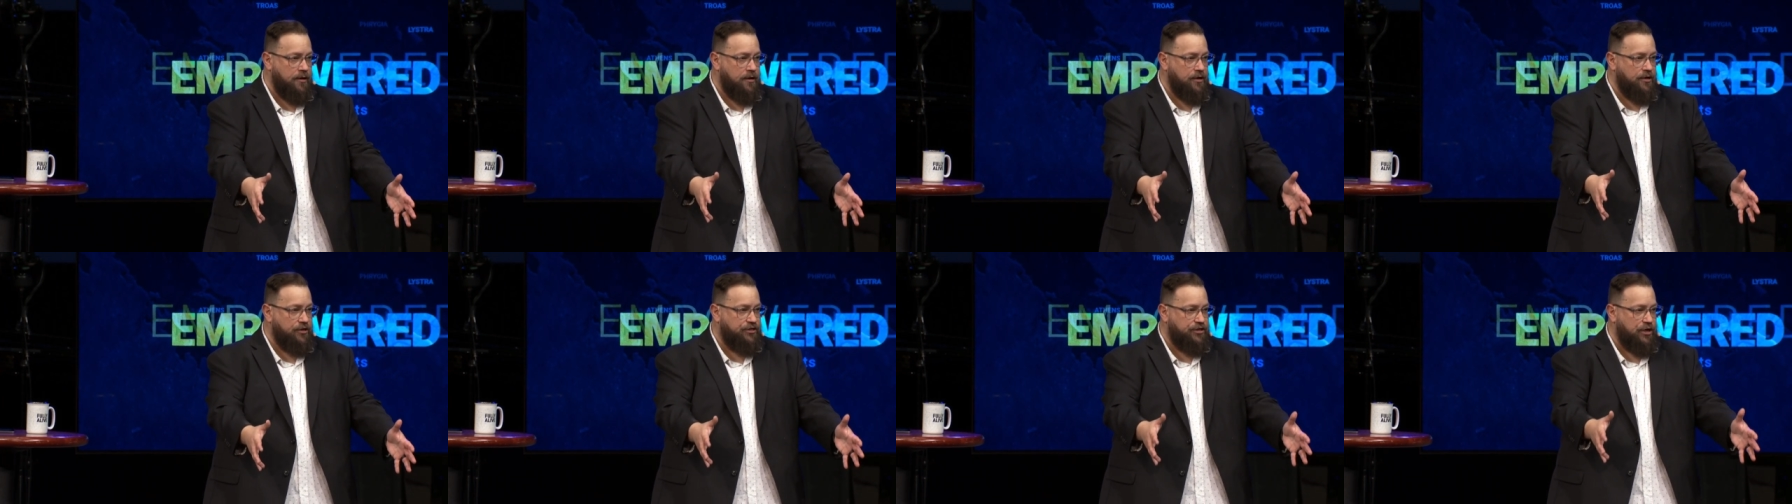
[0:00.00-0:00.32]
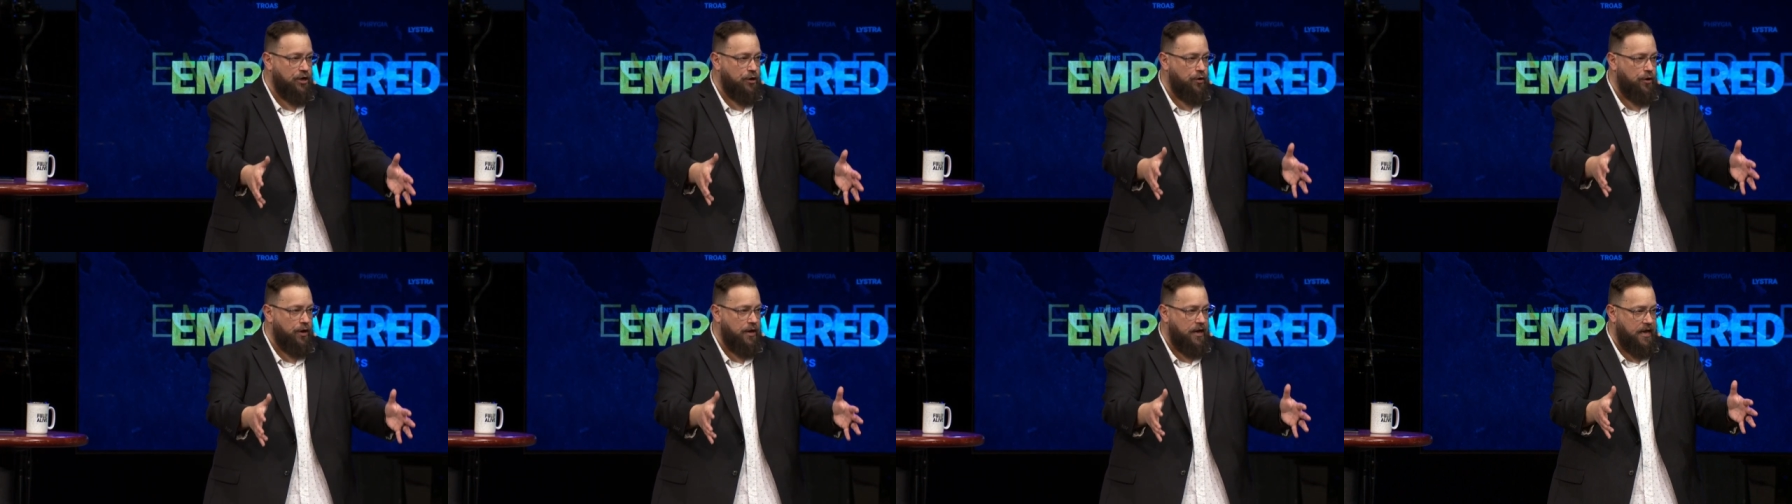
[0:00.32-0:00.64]

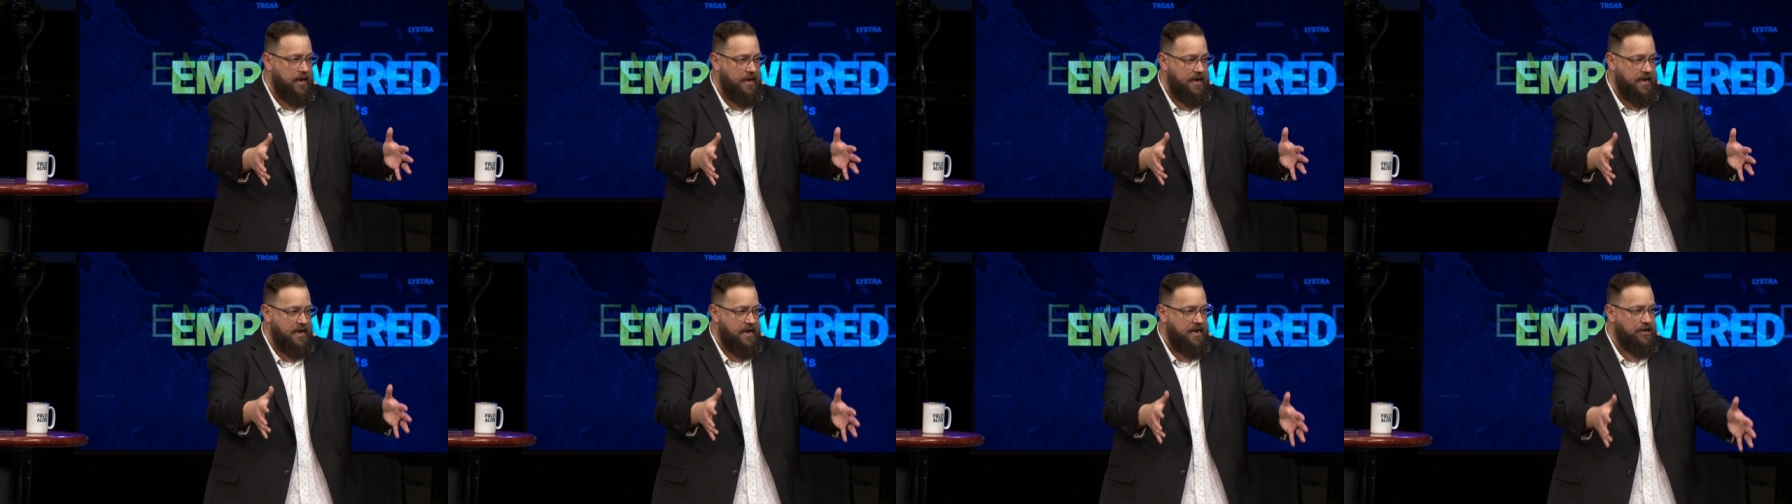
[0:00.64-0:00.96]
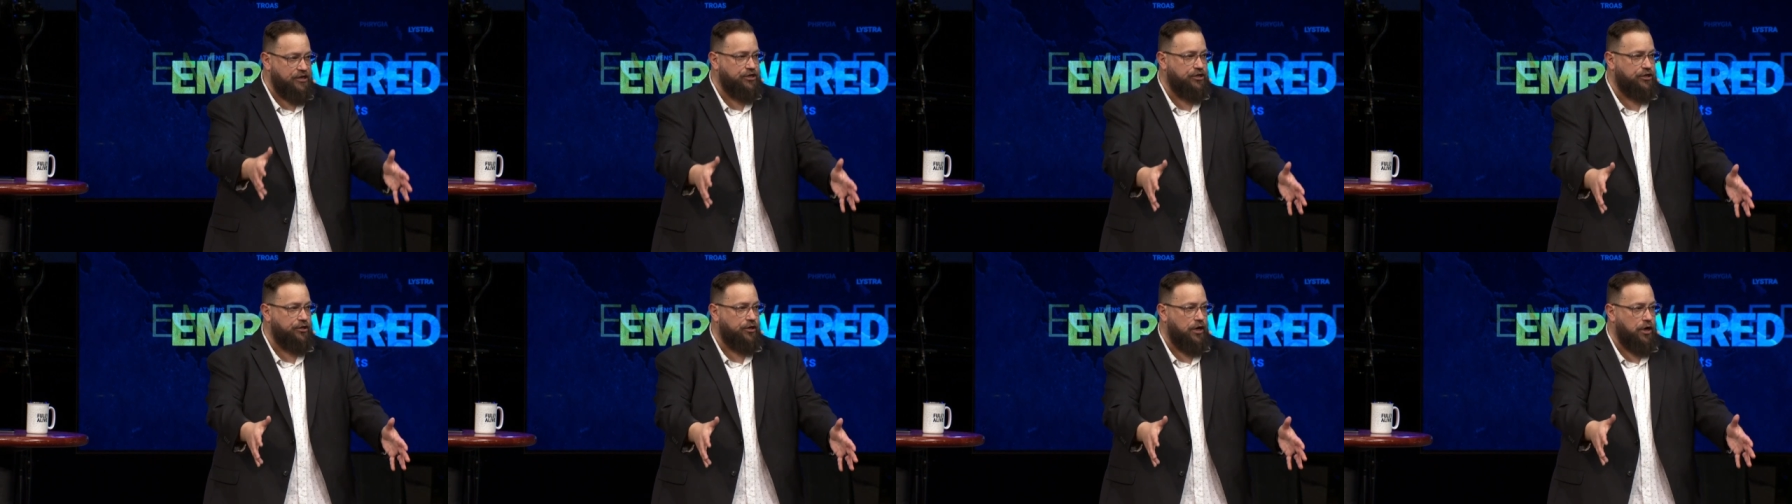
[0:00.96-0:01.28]
So
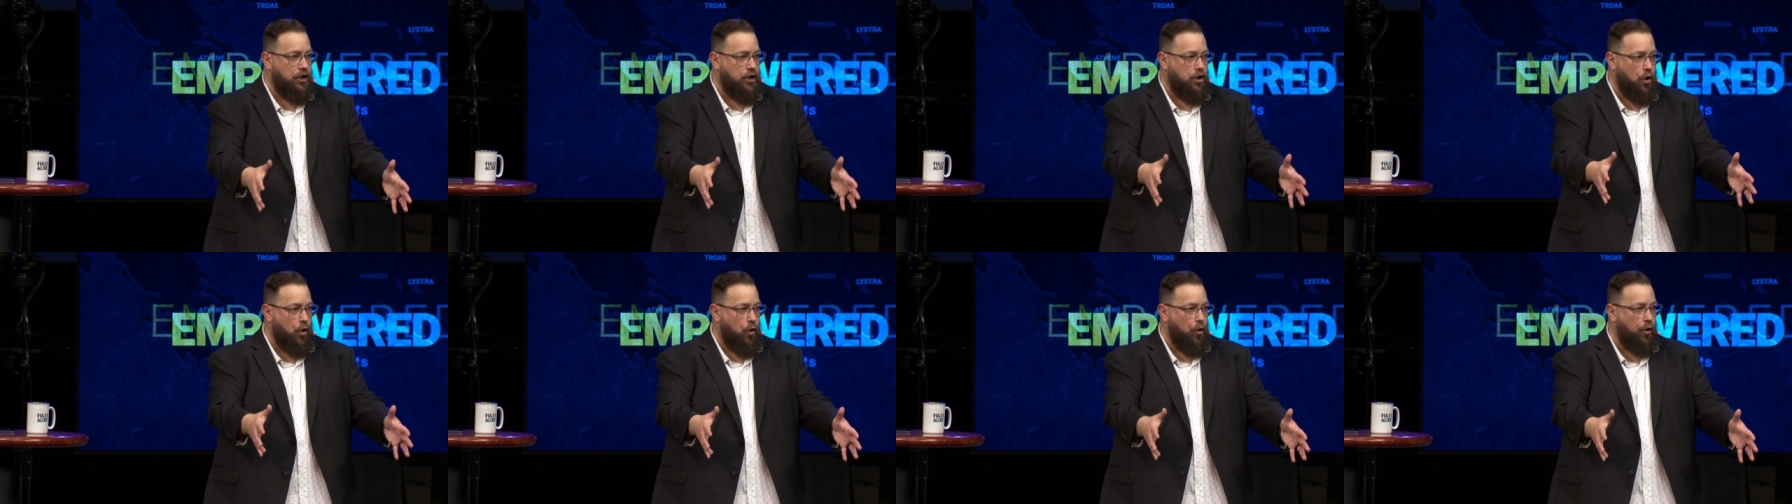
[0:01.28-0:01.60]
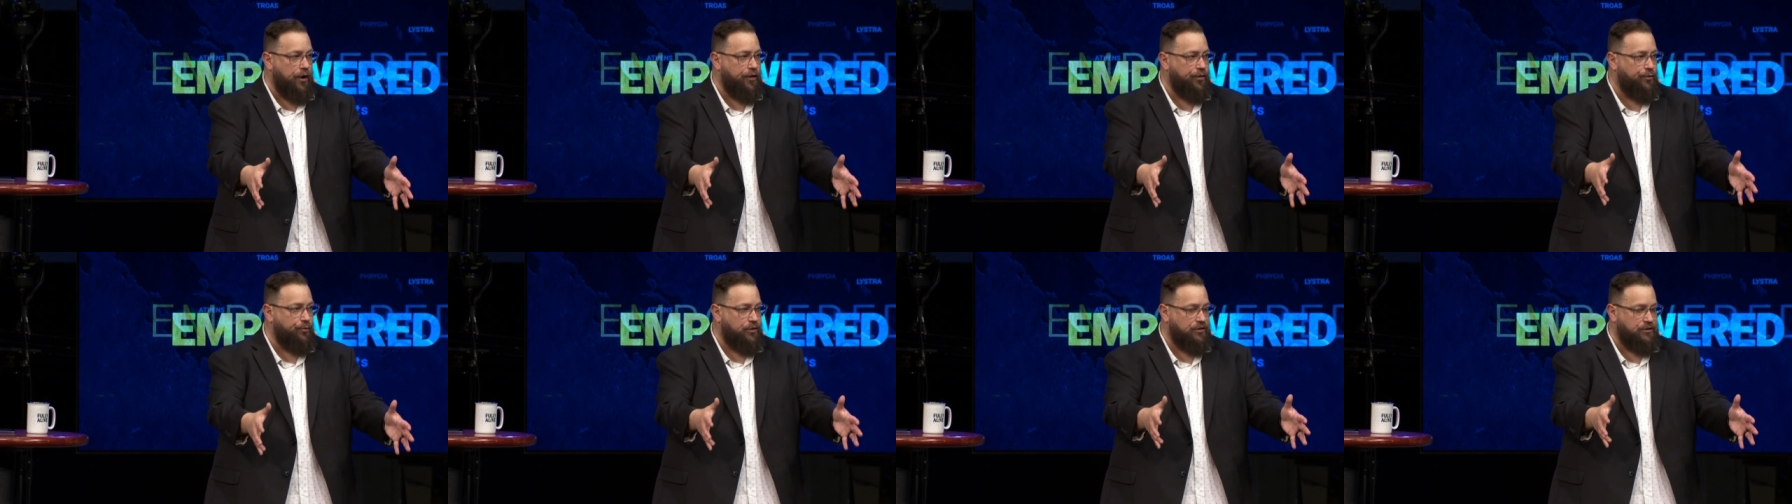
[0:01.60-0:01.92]
initially,
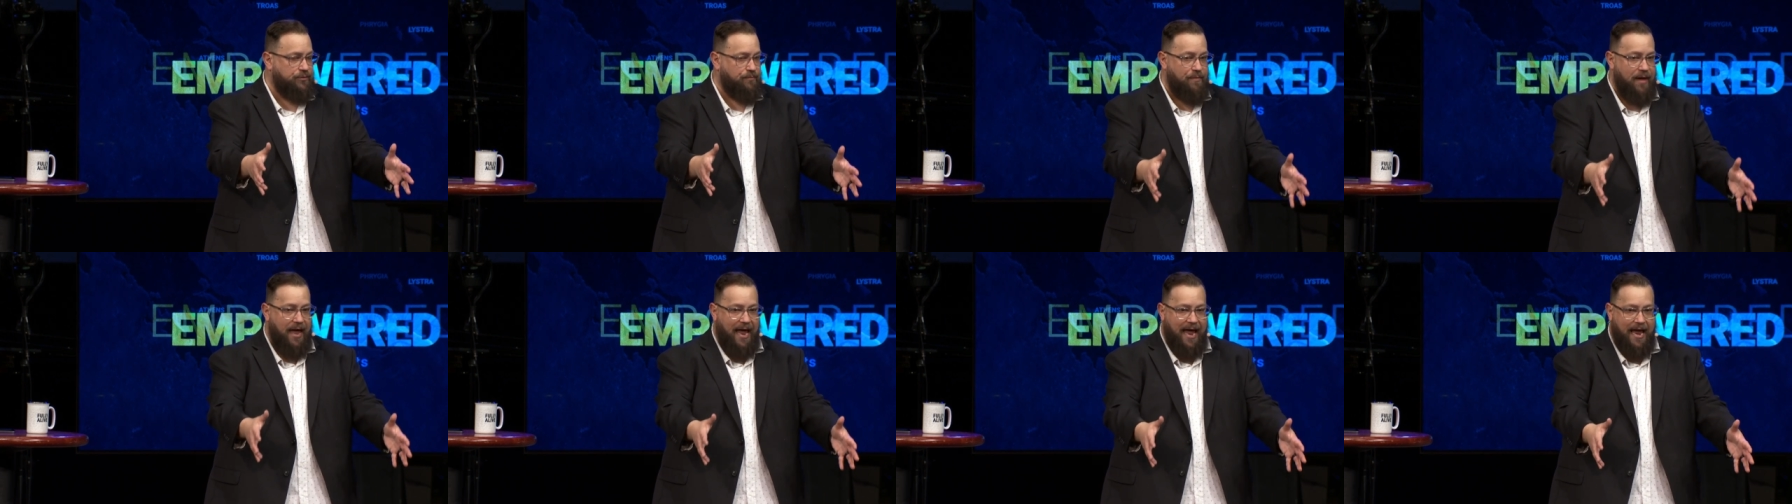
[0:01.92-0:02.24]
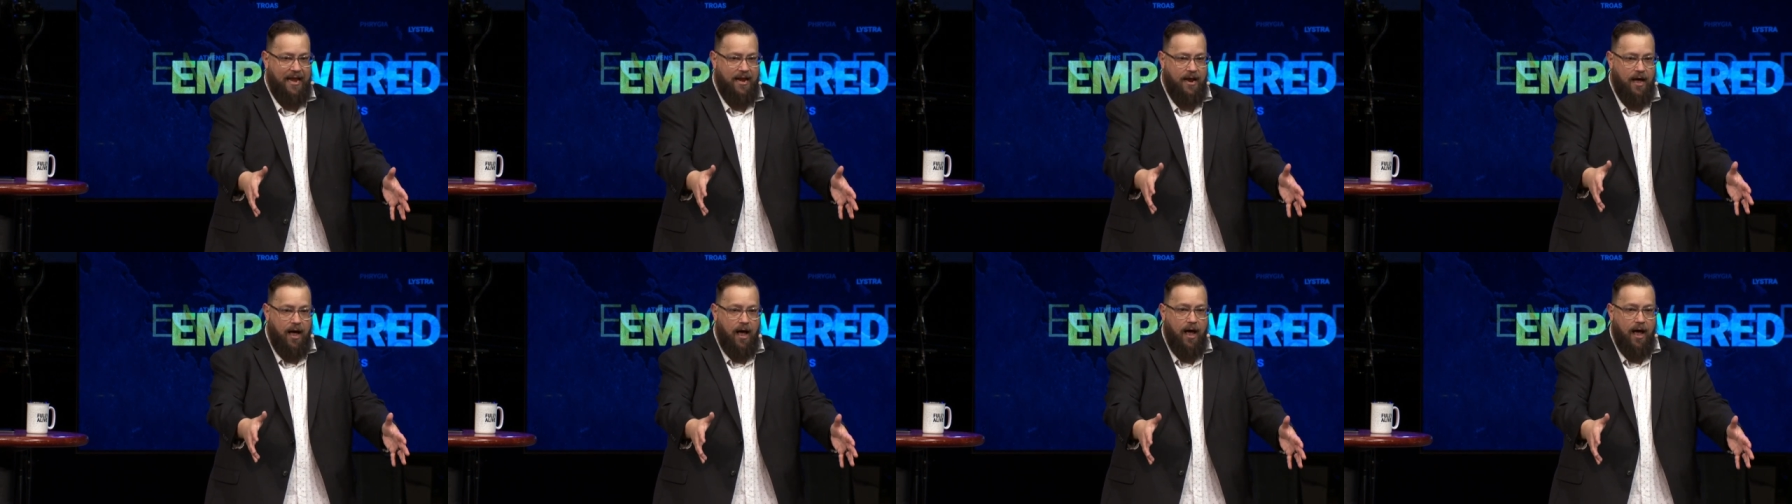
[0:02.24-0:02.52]
Corinth was made